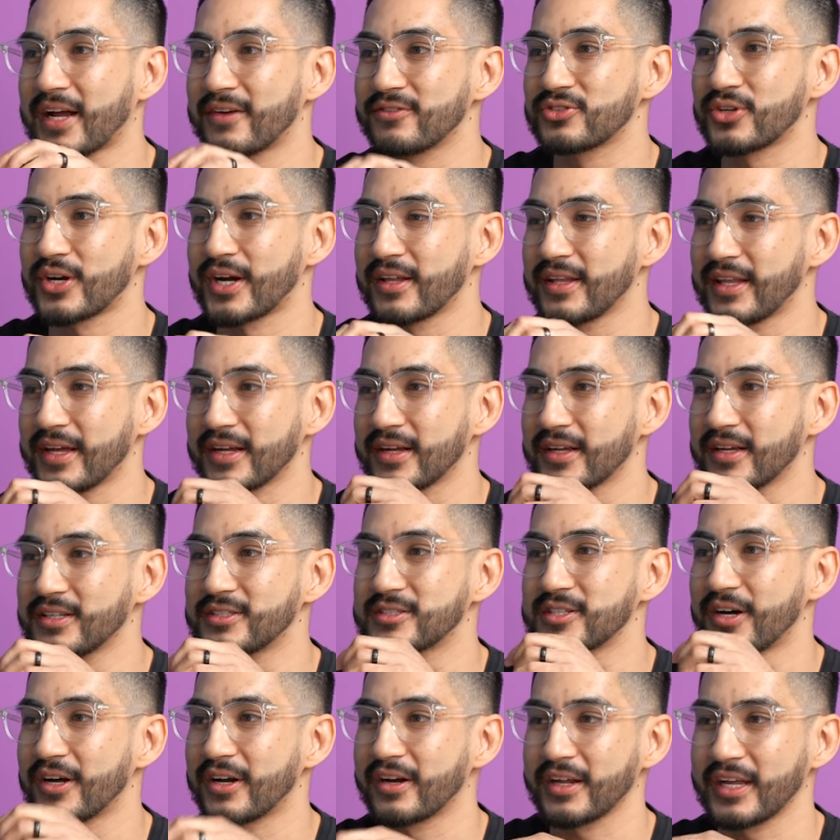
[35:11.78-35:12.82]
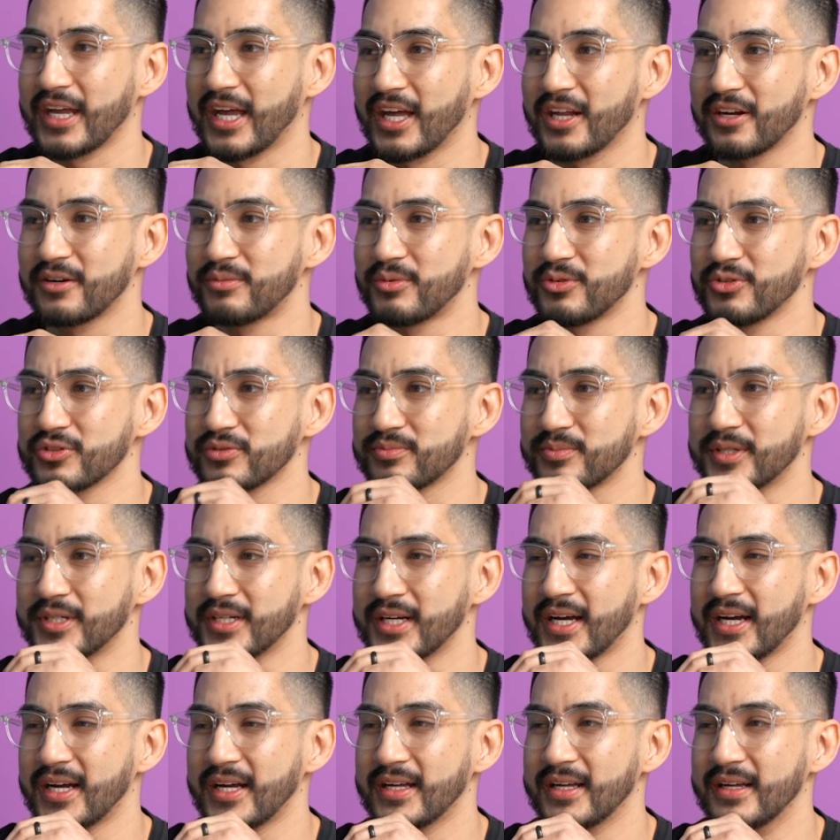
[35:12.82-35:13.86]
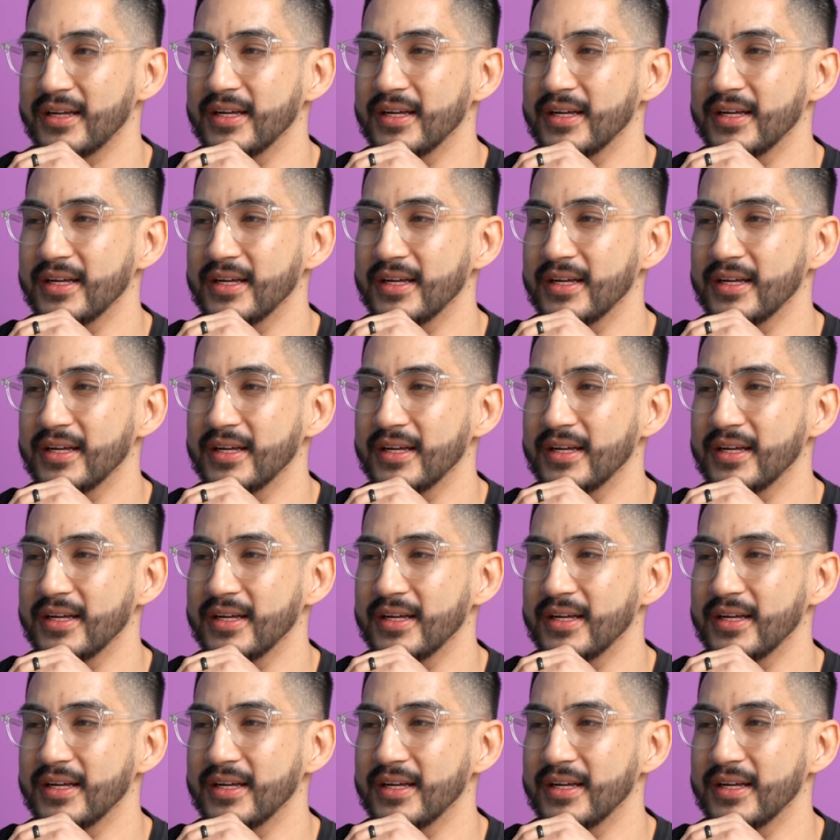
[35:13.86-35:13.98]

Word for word: I've mm. tried like exotic animals, but not